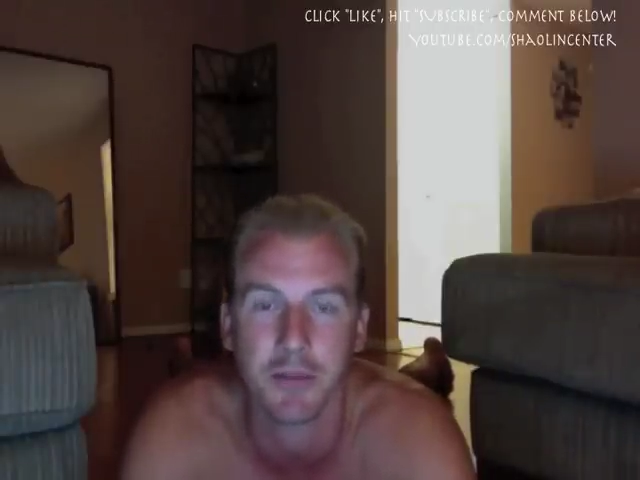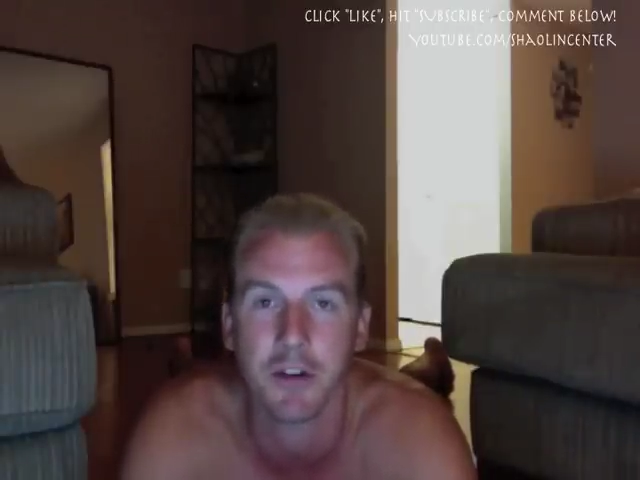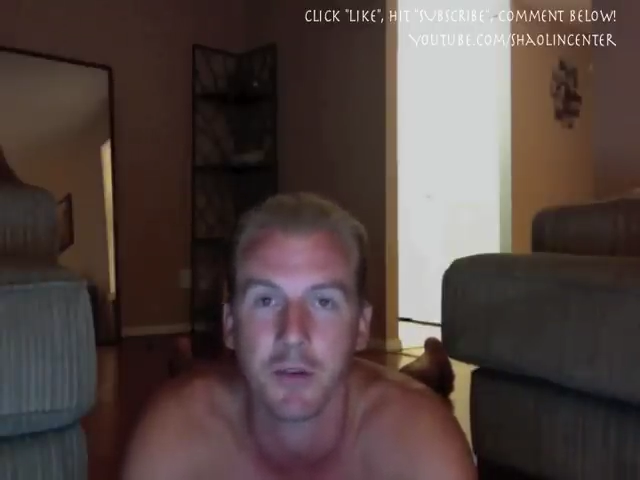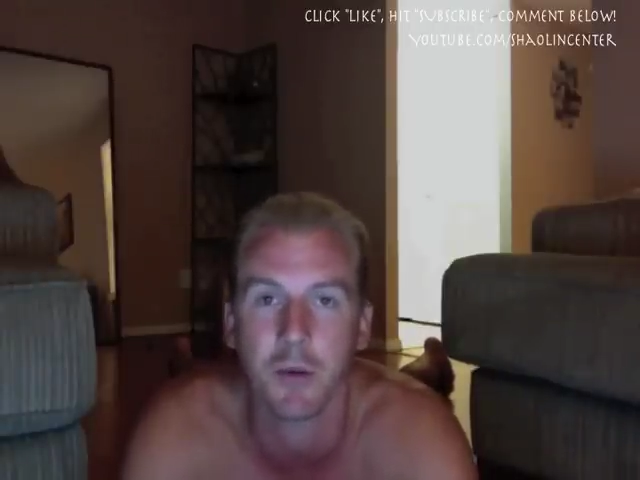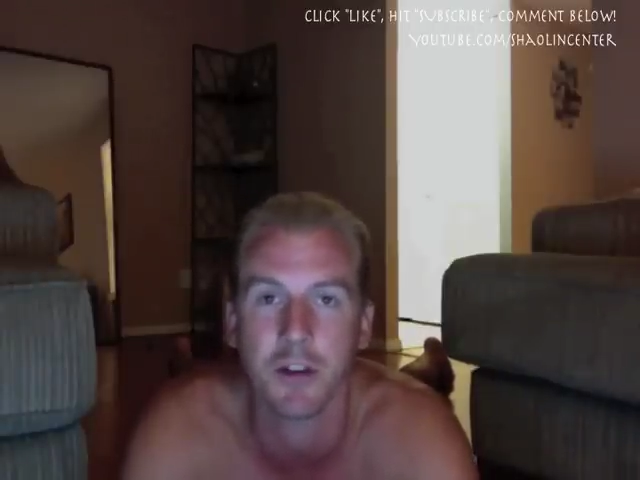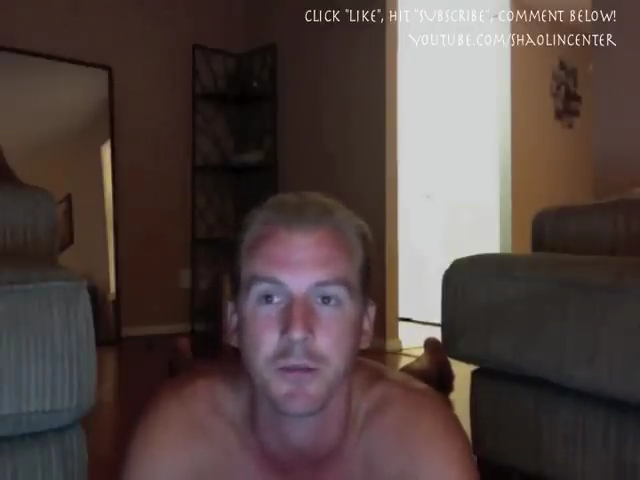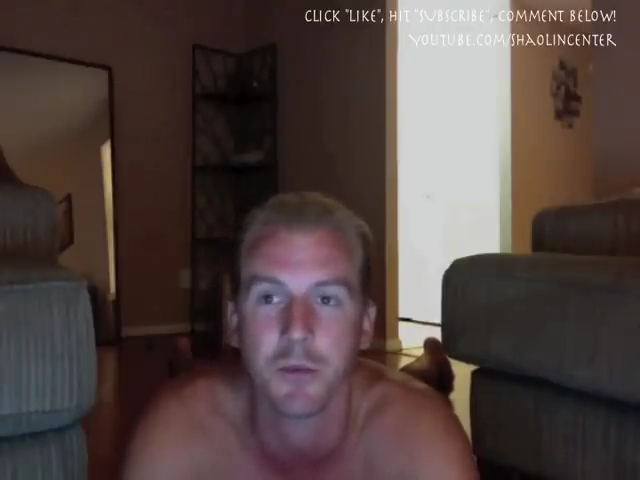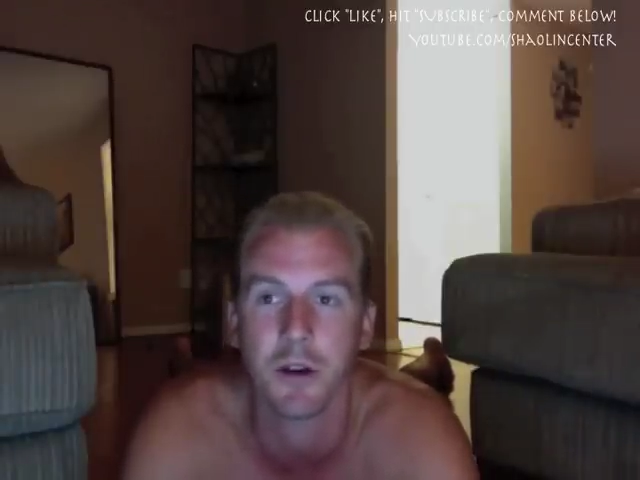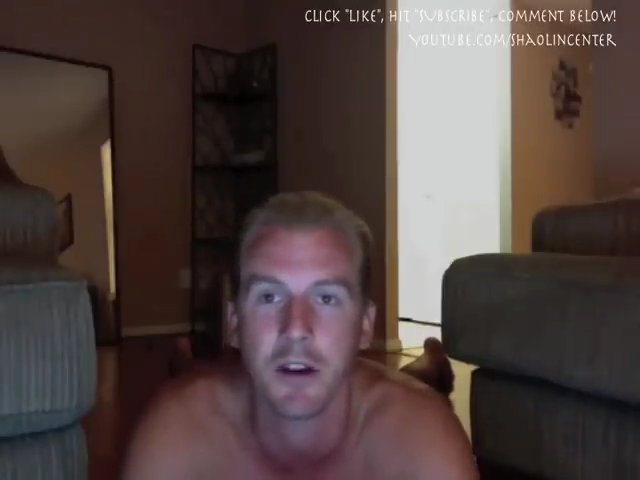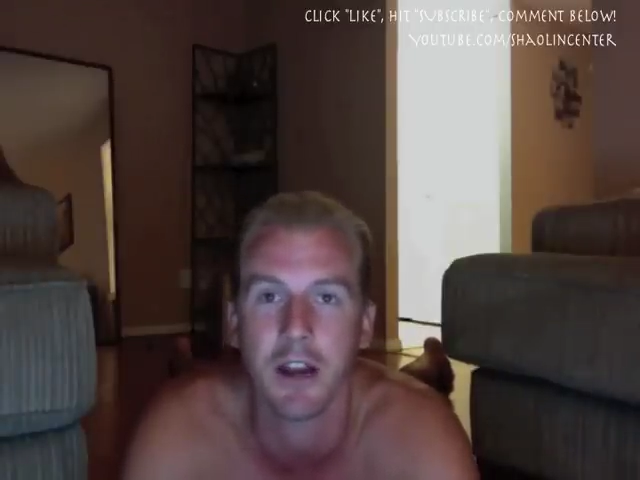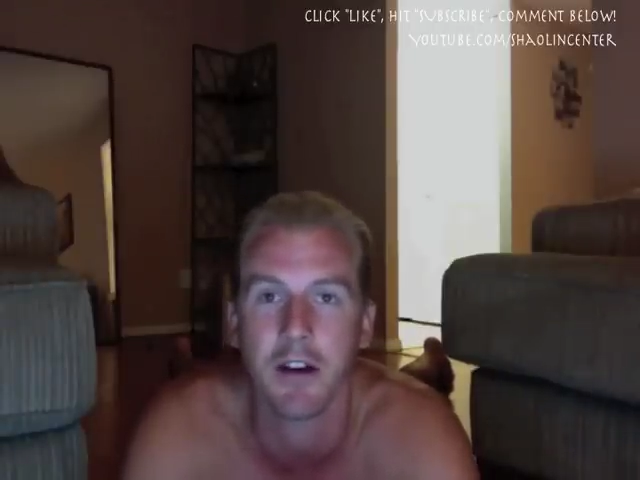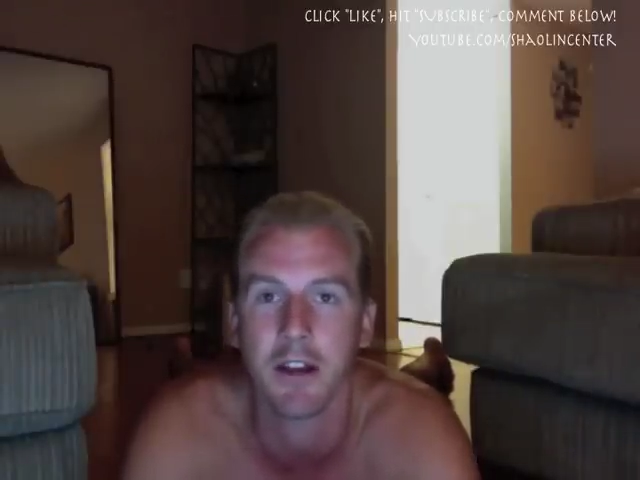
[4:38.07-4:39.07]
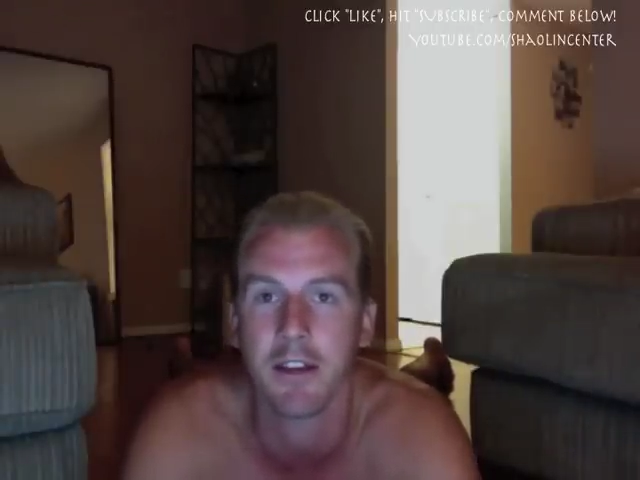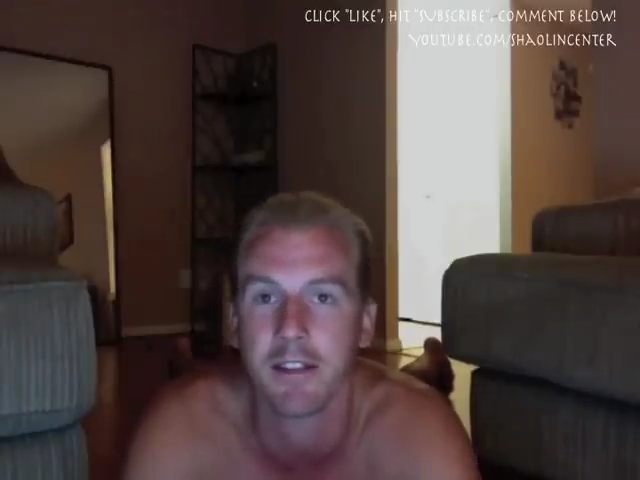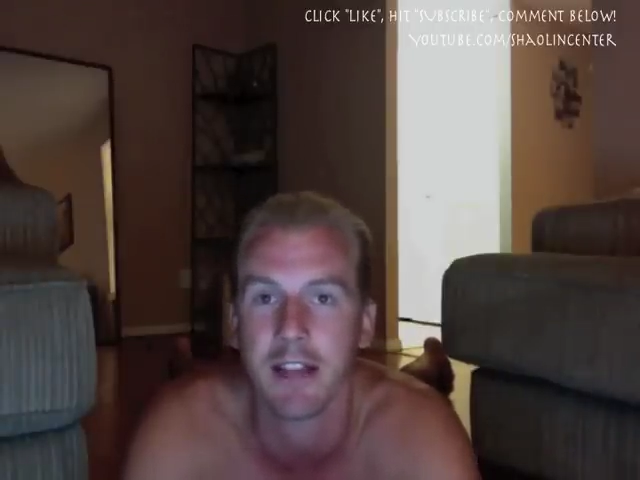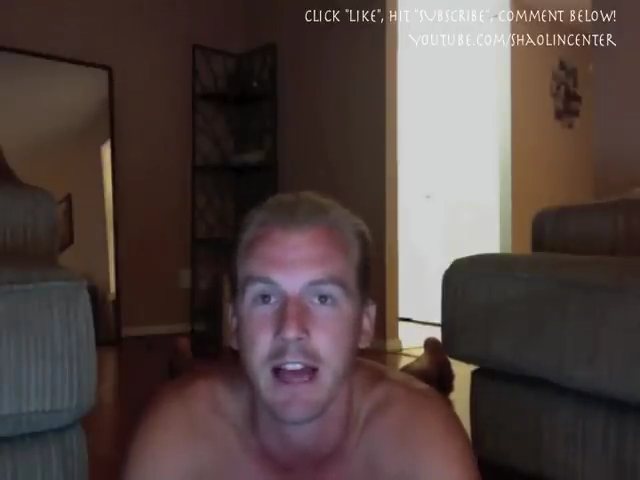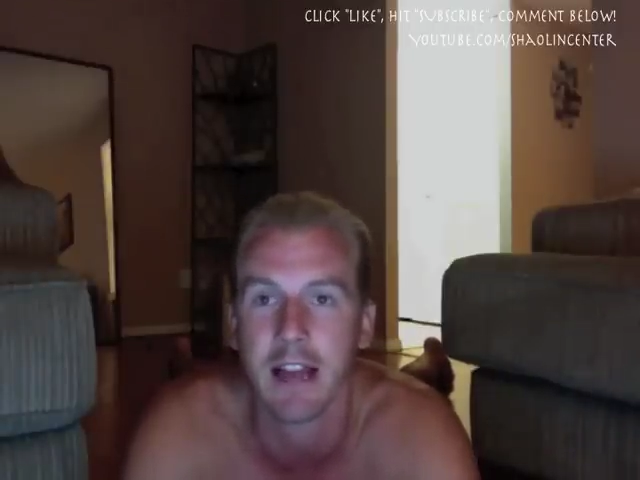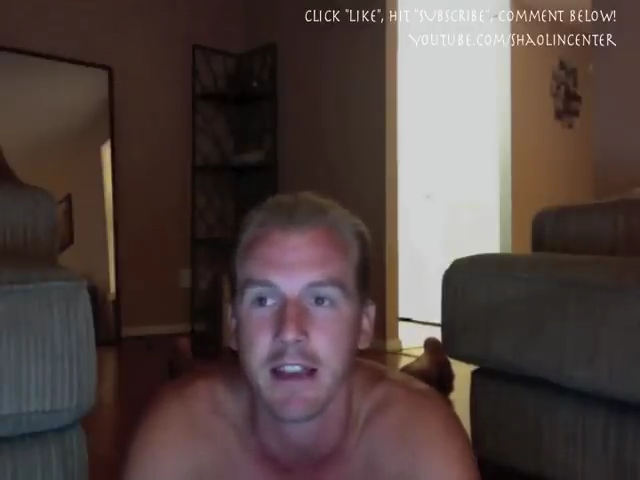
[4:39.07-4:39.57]
What's one area that's
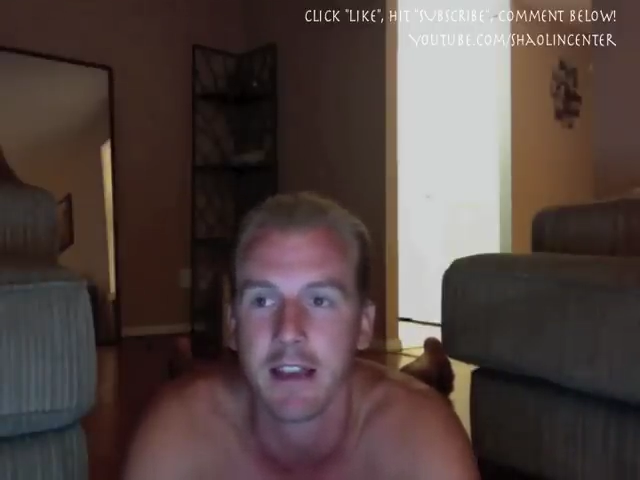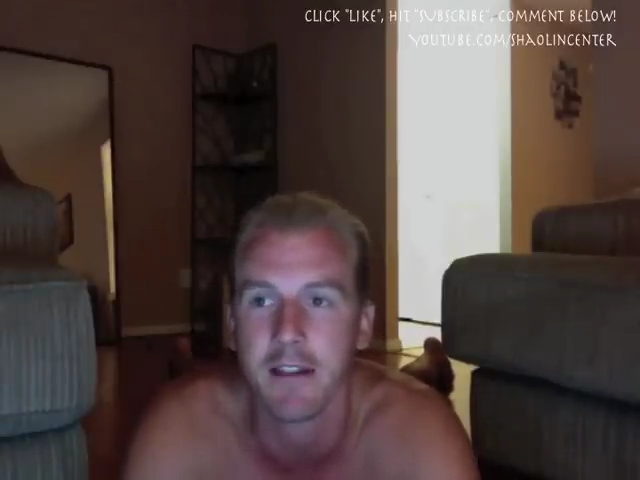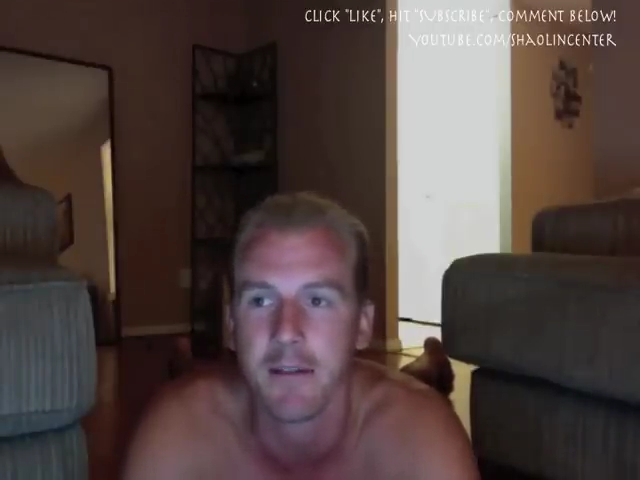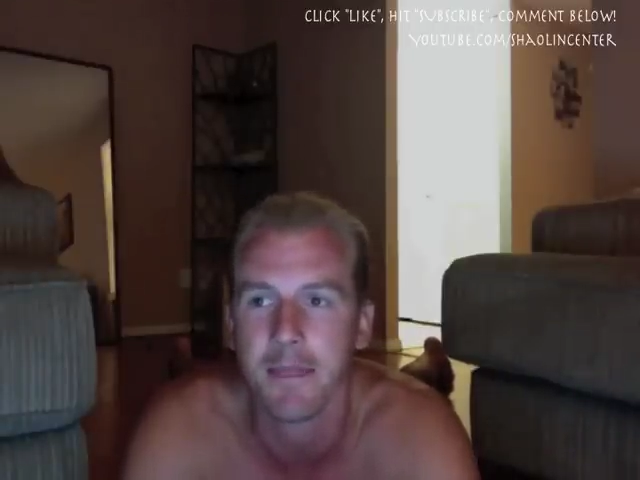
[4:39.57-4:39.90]
lacking?